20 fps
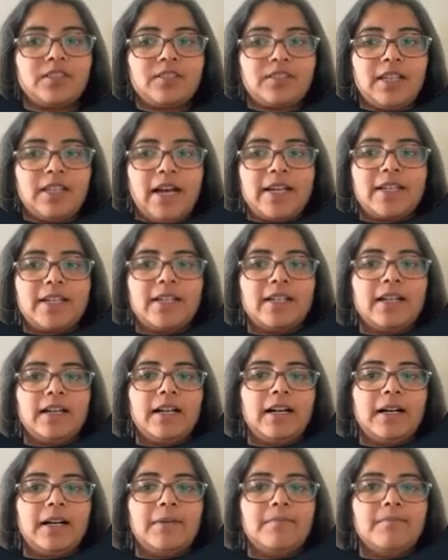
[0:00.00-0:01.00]
is that
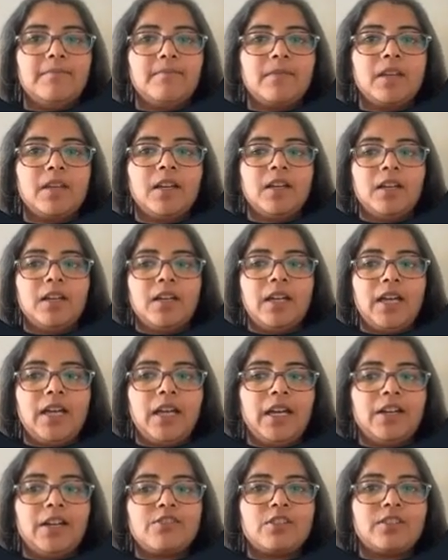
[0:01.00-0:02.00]

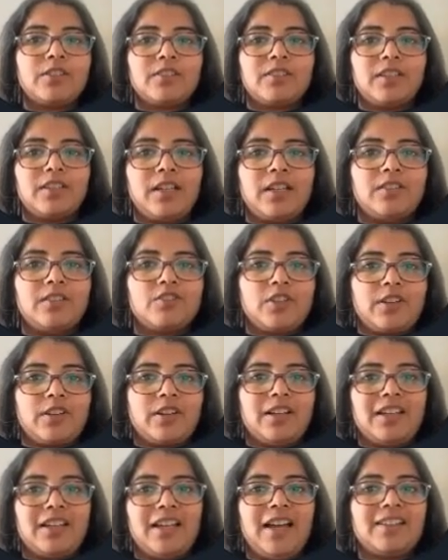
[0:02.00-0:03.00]
agents in
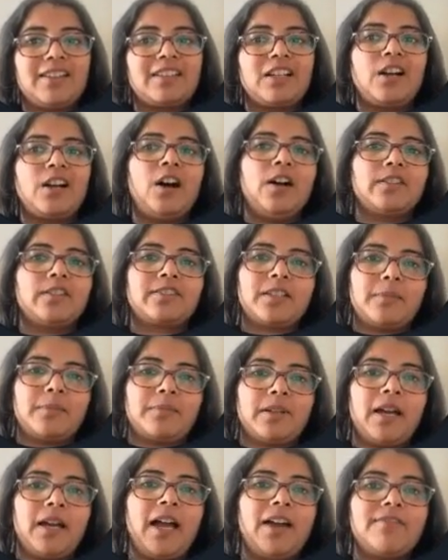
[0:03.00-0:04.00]
general as a
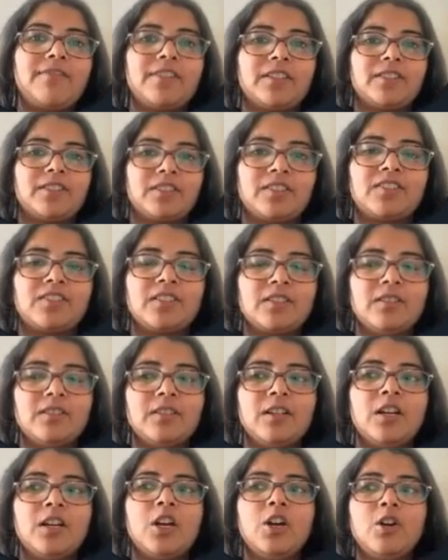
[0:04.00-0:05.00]
concept have existed
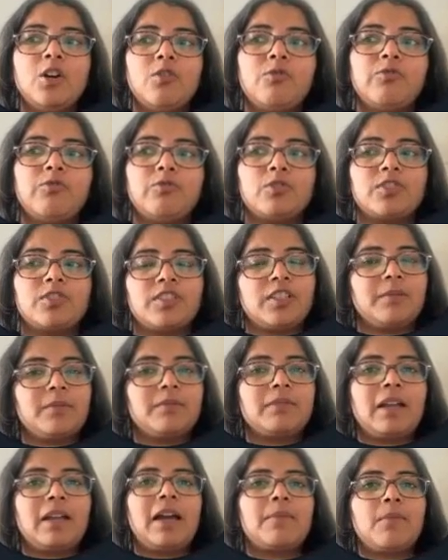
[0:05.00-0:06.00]
for
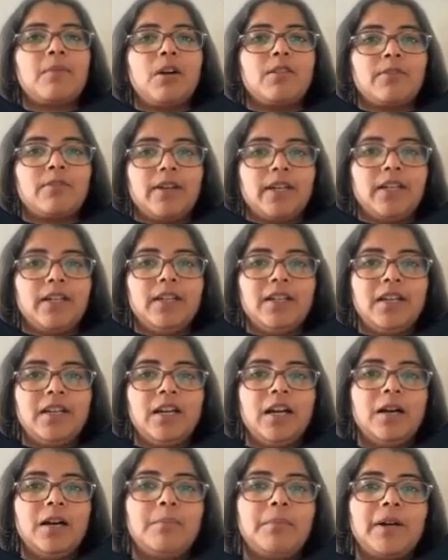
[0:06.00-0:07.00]
some time already,
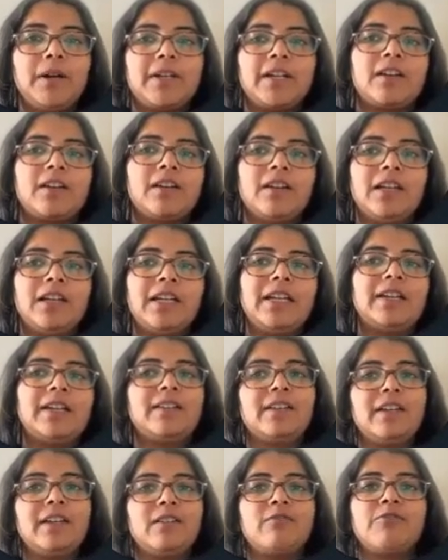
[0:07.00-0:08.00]
particularly in
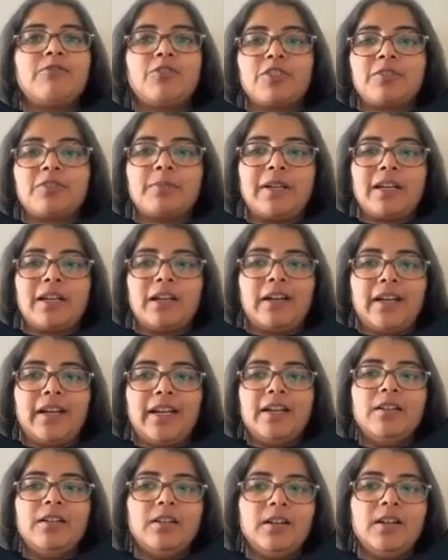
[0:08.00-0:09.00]
reinforcement
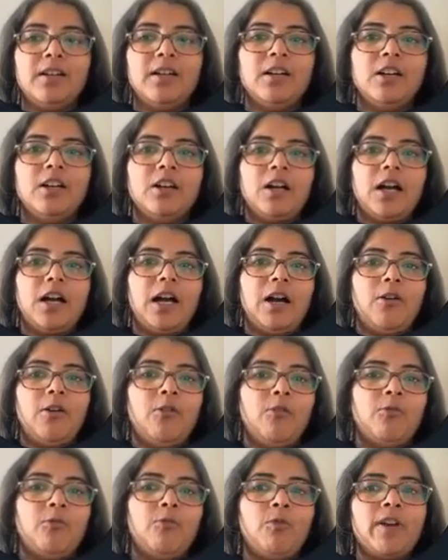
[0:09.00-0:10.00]
learning.
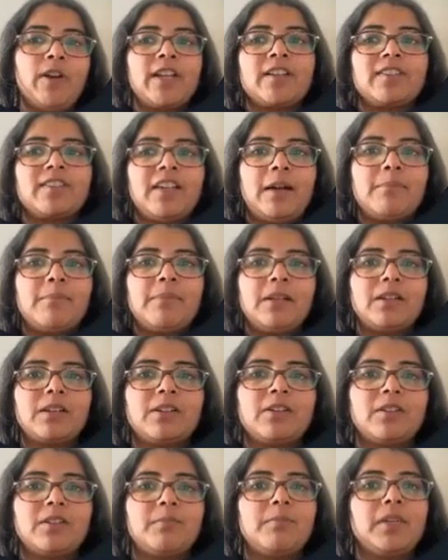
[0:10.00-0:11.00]
One example
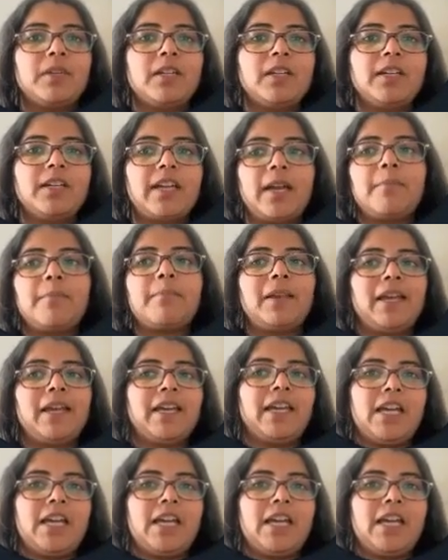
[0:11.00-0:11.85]
could be game-playing